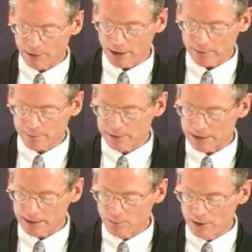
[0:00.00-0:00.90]

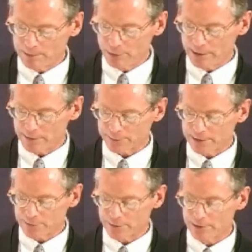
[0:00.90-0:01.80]
approximately
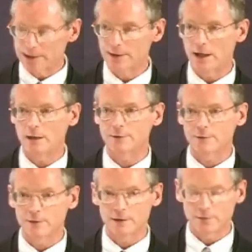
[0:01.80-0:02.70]
$1.3
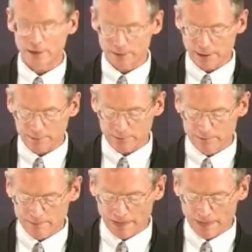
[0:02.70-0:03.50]
trillion in these areas.